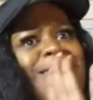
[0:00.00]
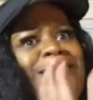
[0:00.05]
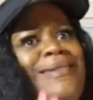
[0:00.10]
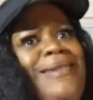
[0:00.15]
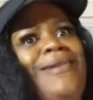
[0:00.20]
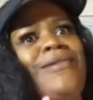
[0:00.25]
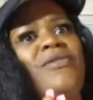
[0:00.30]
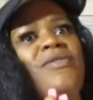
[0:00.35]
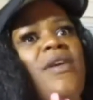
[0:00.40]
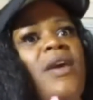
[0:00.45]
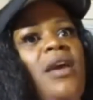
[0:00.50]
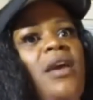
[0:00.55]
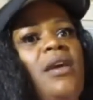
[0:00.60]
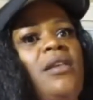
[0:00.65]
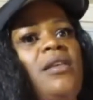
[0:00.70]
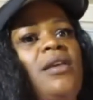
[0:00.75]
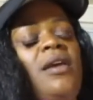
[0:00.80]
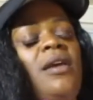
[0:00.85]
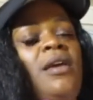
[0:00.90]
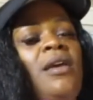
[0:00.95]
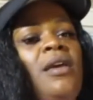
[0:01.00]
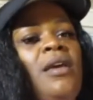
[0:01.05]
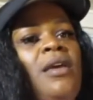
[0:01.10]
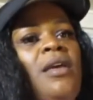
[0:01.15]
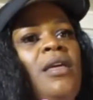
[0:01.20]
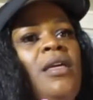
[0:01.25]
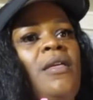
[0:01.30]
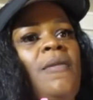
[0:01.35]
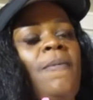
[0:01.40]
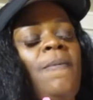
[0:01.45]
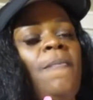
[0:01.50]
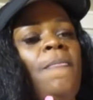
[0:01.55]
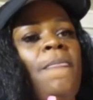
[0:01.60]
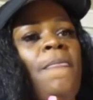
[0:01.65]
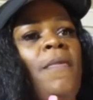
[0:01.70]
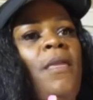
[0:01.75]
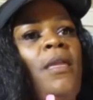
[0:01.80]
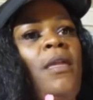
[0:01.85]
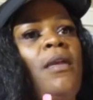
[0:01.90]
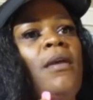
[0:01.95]
know that
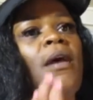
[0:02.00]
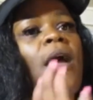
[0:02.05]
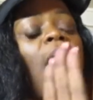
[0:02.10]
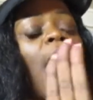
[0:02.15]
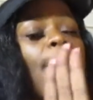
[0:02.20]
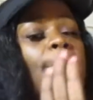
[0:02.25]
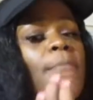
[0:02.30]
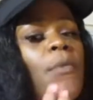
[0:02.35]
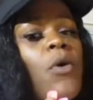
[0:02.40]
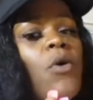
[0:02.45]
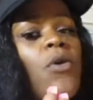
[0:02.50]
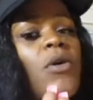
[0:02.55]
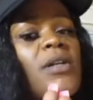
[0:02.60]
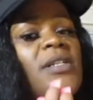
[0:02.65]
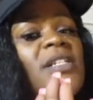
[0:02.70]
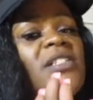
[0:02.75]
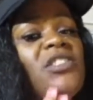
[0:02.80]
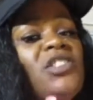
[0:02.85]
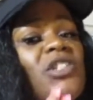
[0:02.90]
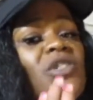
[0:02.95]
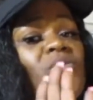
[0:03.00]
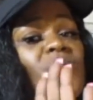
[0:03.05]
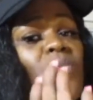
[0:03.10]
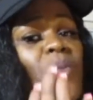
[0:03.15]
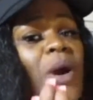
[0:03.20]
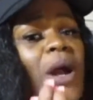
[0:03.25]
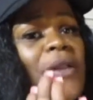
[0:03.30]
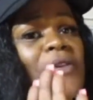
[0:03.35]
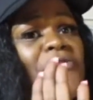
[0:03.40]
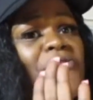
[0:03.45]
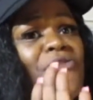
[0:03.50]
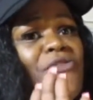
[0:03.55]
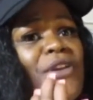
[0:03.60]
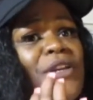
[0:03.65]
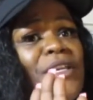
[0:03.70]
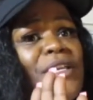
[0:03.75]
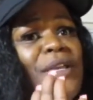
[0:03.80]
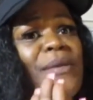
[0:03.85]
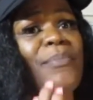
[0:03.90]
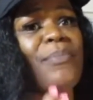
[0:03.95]
I'm more than just Wanda,
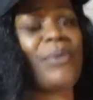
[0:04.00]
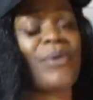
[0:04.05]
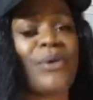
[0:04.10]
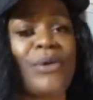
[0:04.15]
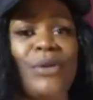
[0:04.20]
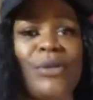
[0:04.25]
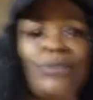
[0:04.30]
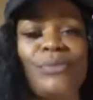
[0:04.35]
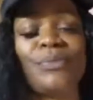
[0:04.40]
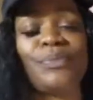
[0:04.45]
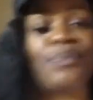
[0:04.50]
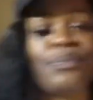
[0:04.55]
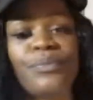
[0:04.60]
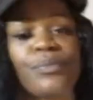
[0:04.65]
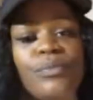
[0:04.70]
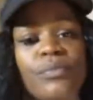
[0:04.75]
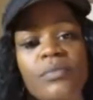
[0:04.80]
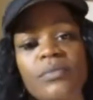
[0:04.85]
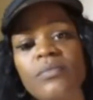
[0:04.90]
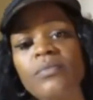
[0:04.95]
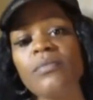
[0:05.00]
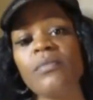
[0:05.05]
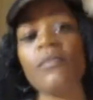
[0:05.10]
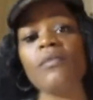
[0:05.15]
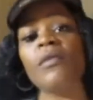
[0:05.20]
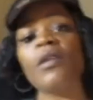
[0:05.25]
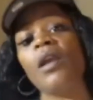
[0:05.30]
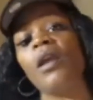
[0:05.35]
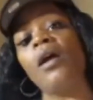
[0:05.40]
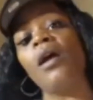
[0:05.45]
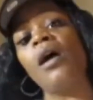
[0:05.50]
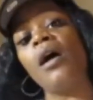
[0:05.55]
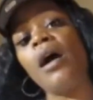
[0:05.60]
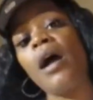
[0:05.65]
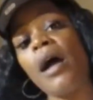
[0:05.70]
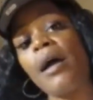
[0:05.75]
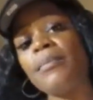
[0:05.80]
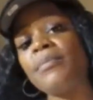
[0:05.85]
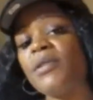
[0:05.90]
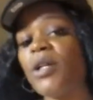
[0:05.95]
Frankie, and Pearl.
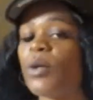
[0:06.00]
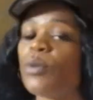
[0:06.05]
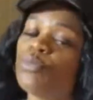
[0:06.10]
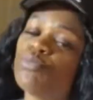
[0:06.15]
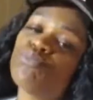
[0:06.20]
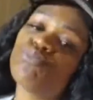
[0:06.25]
I'm dope.